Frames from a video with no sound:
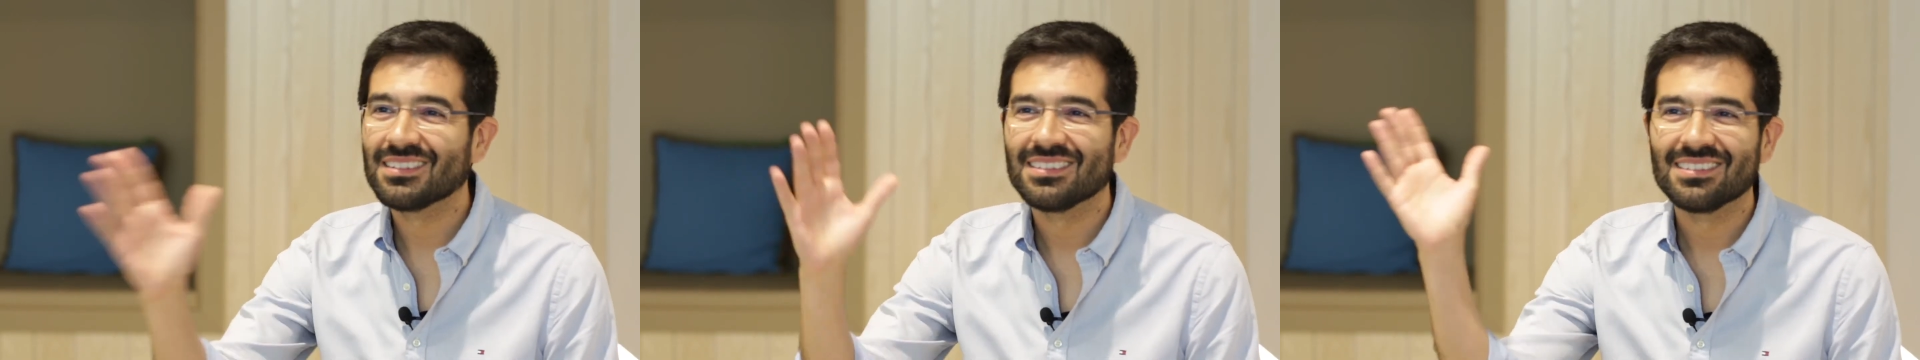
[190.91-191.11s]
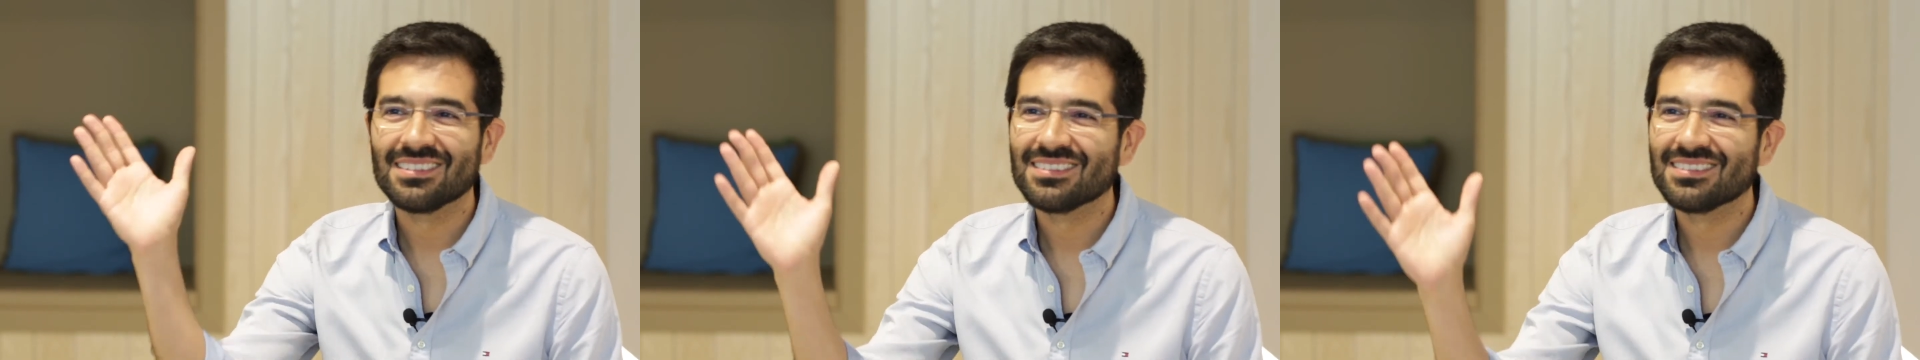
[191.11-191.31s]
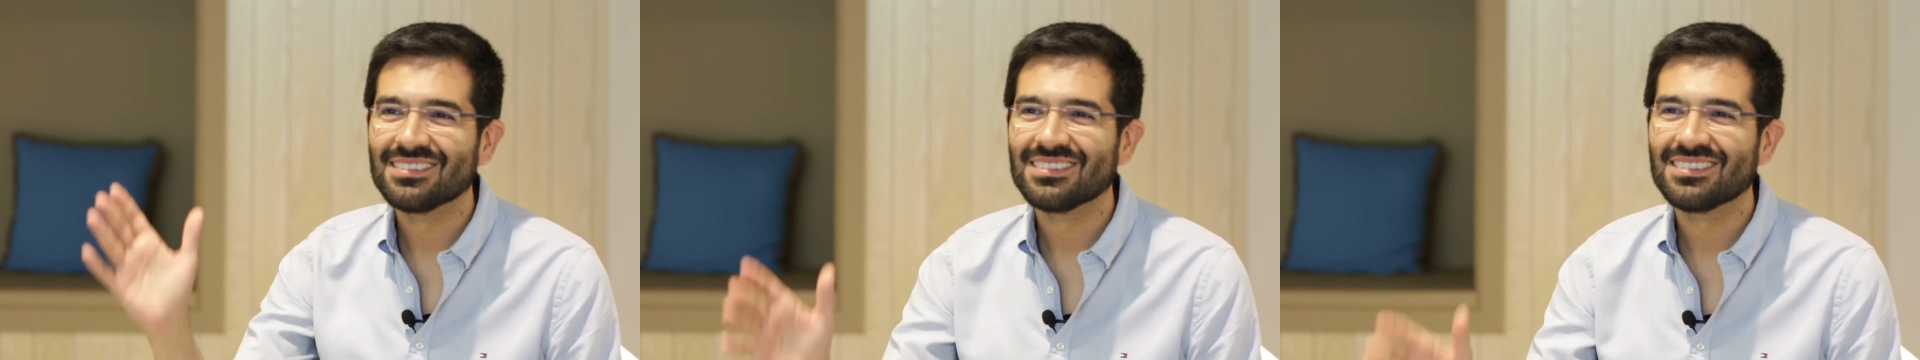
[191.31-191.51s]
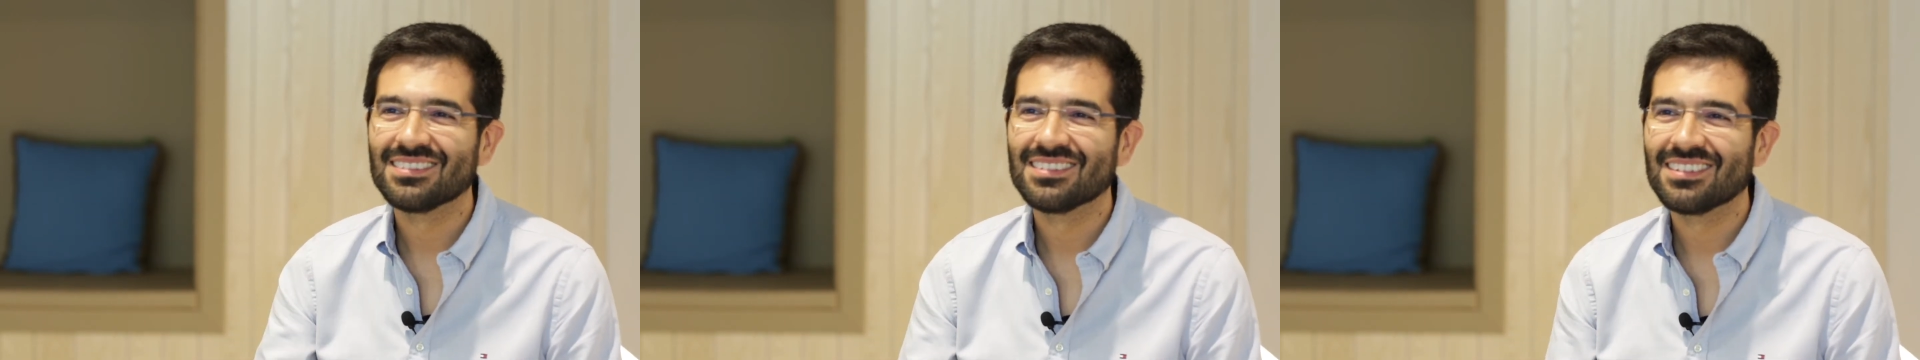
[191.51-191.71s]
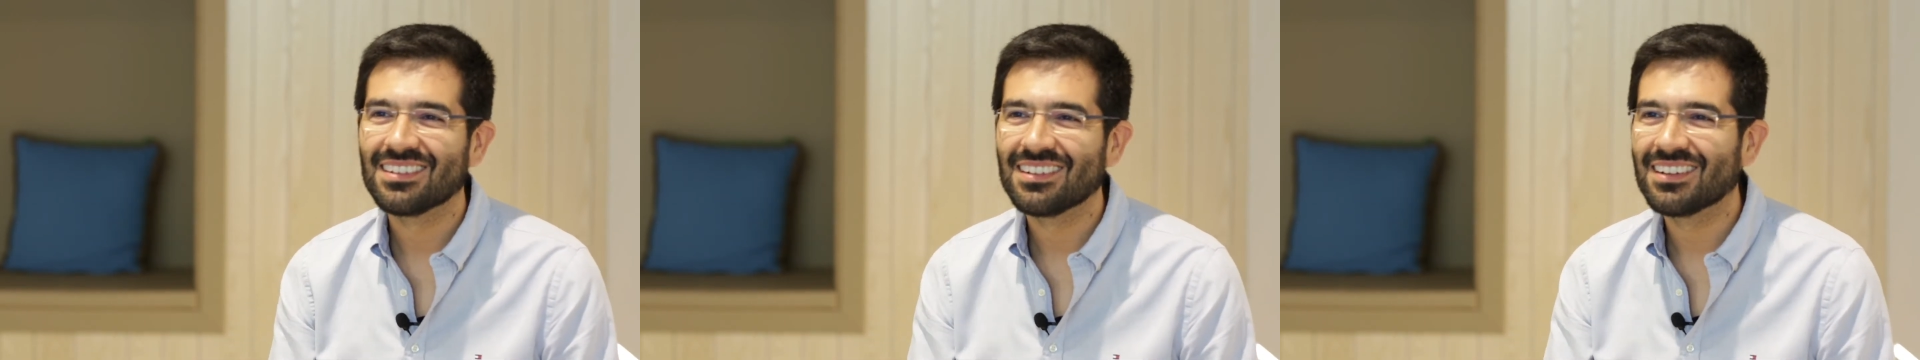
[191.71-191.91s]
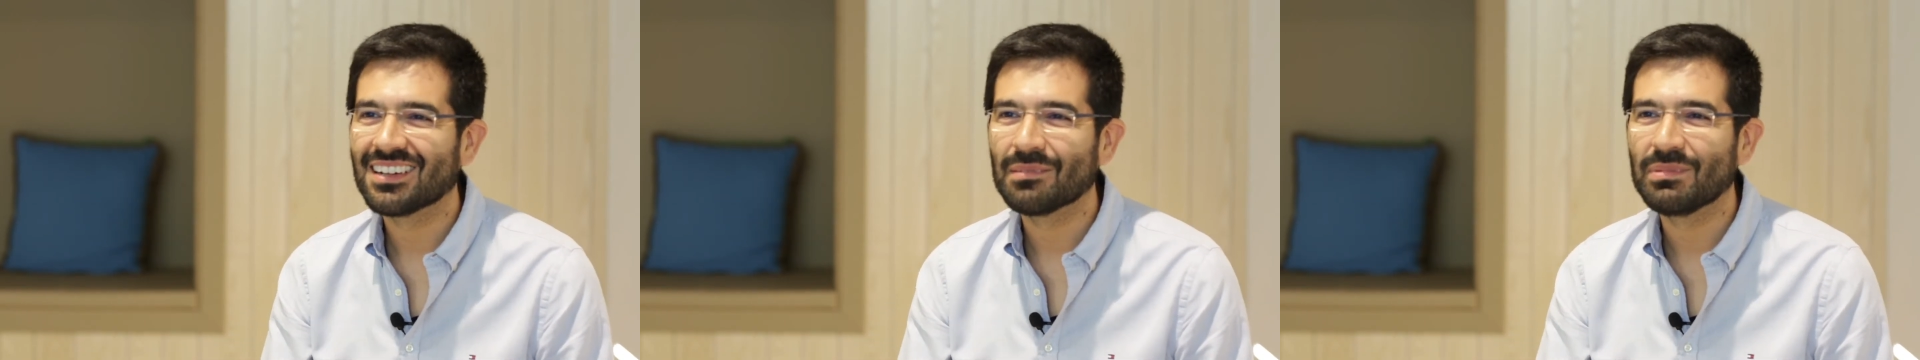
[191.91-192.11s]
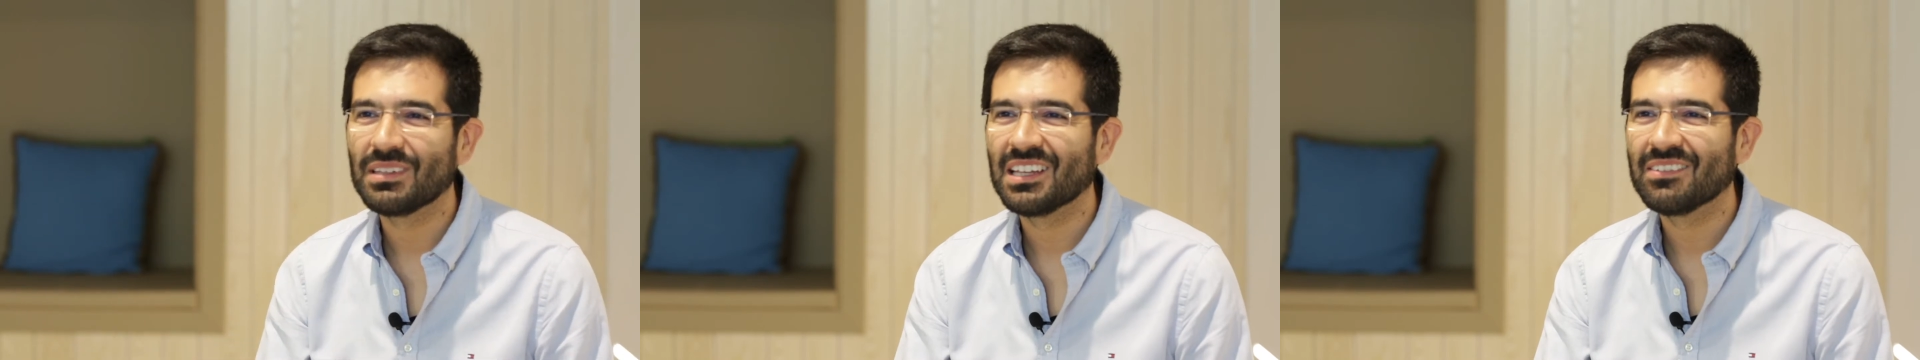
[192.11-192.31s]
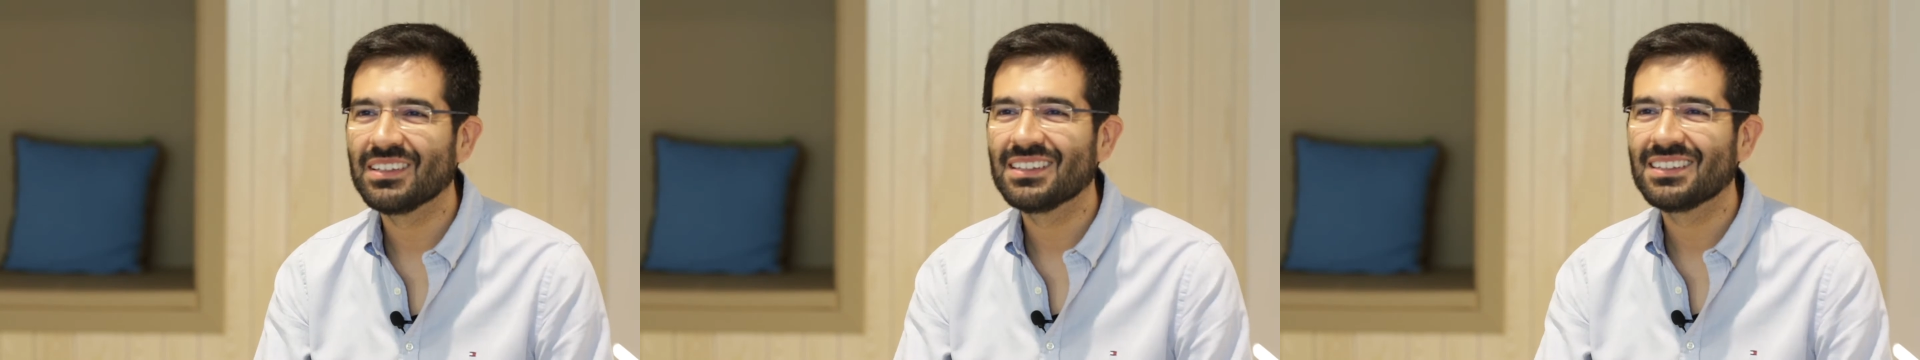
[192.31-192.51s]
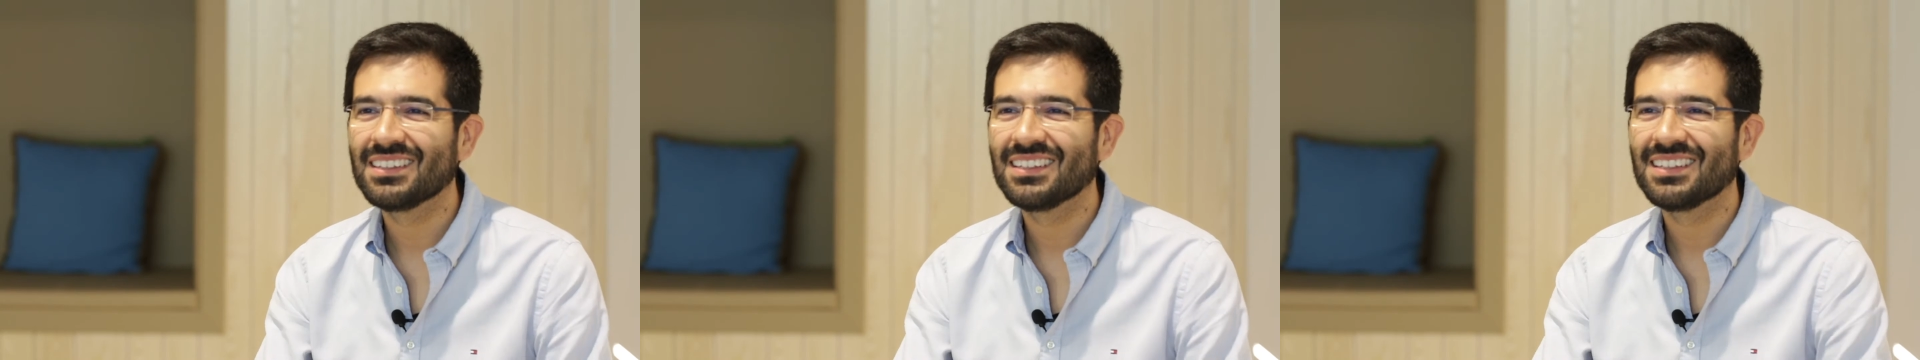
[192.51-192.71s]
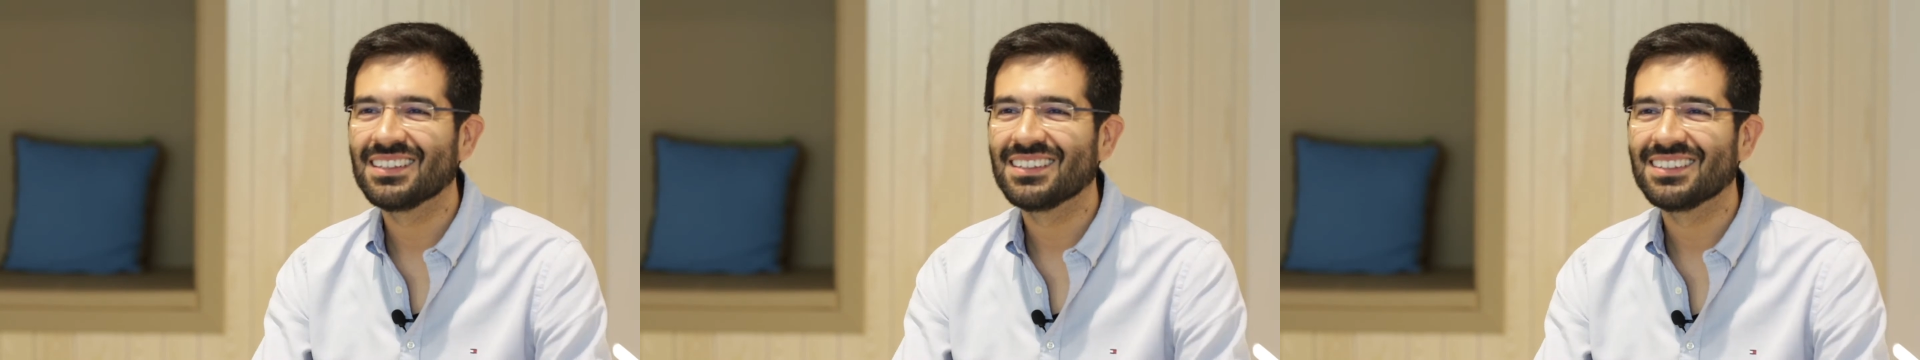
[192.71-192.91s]
right, you
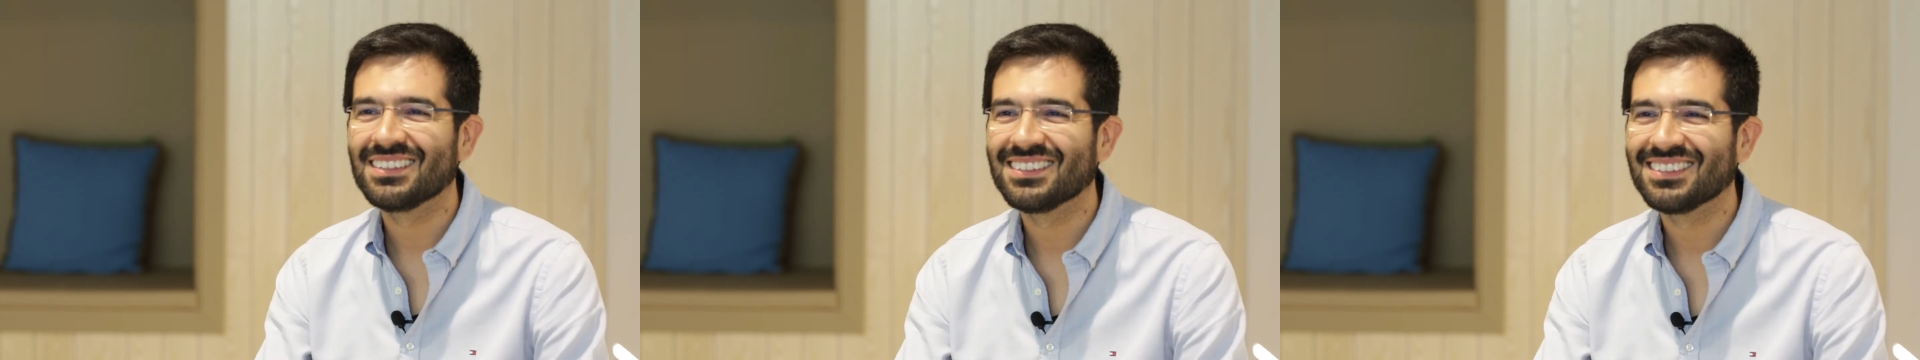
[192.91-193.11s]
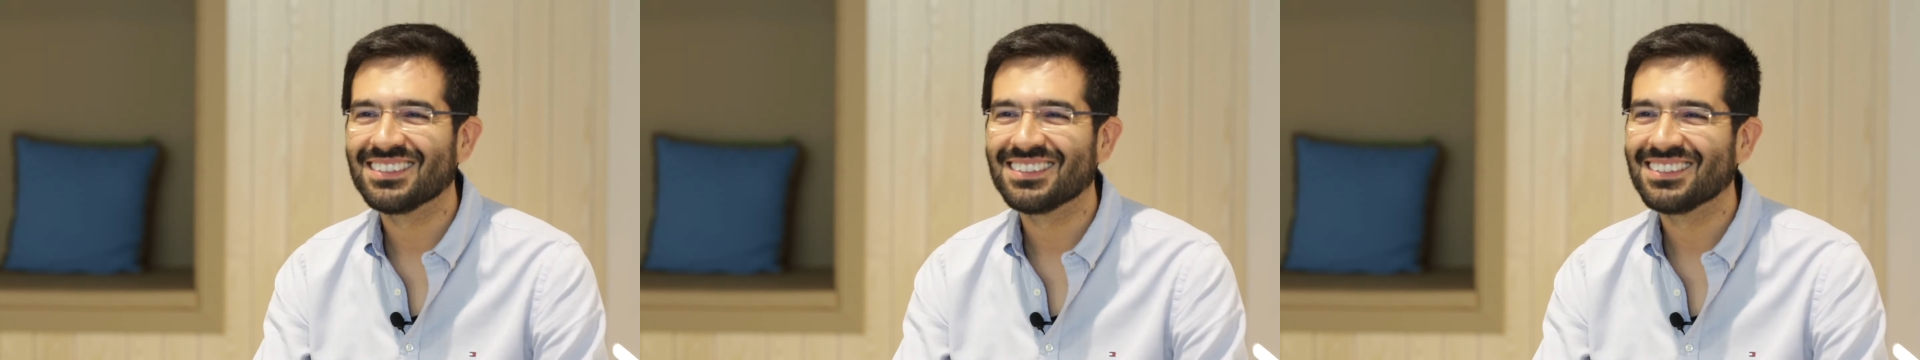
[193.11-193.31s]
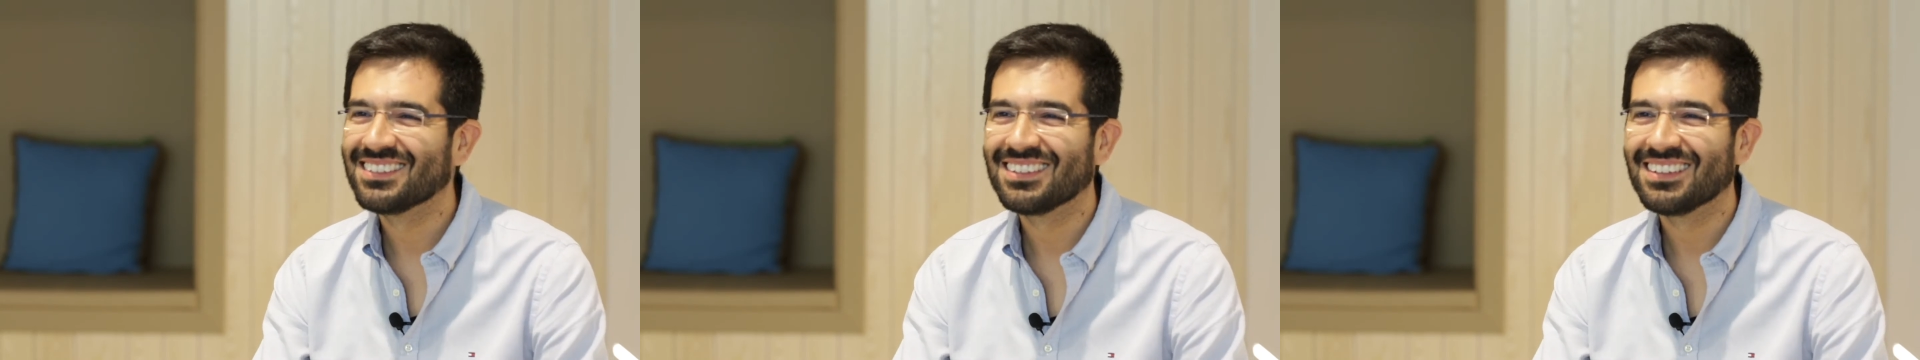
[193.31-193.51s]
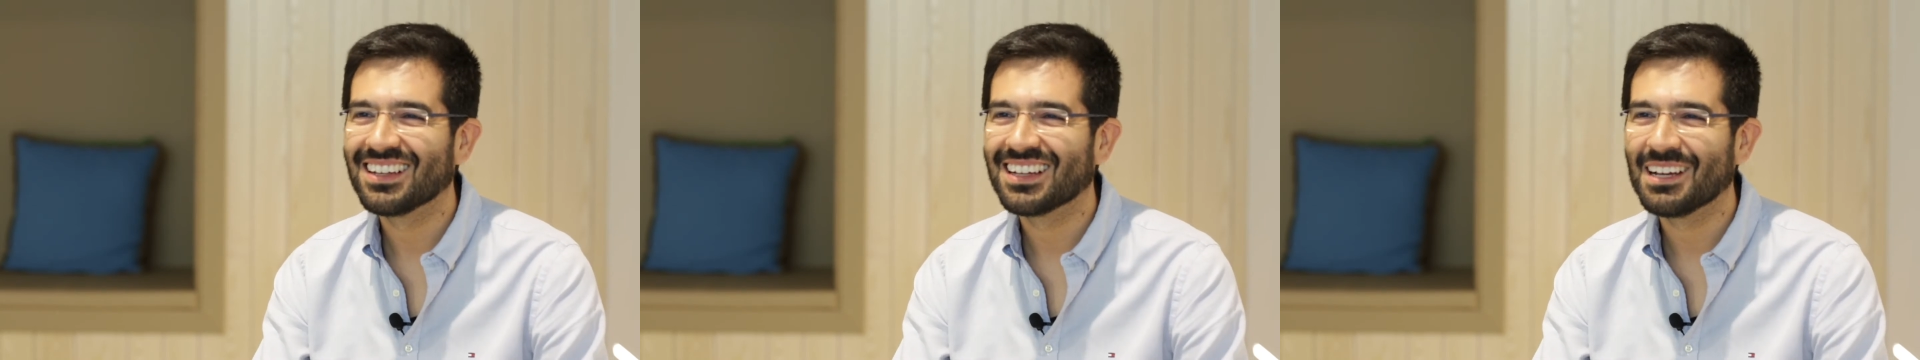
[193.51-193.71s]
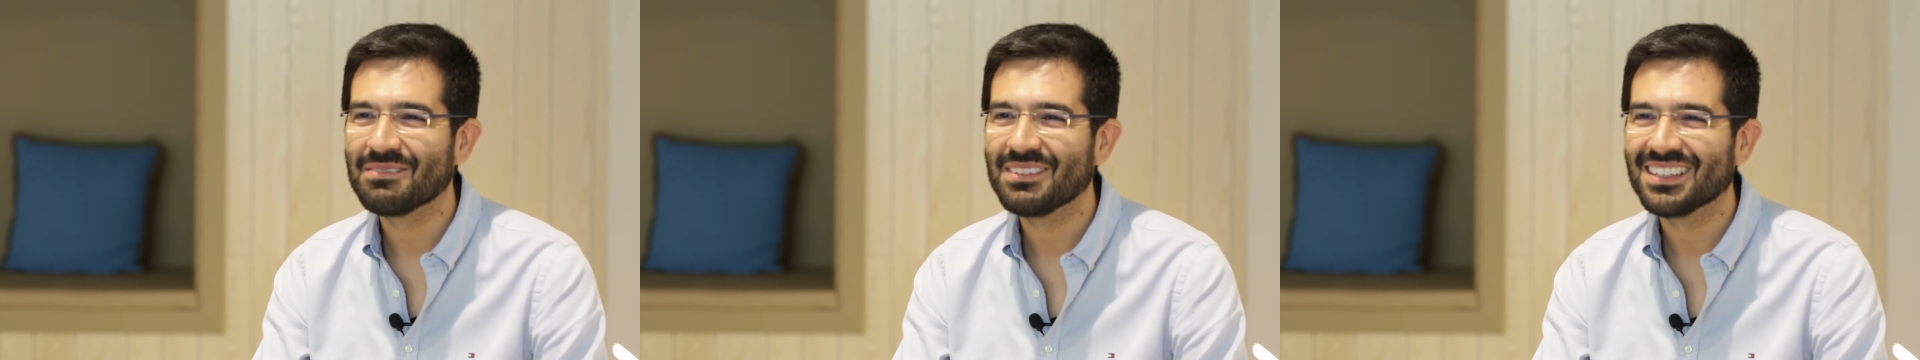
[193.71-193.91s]
can change it quickly.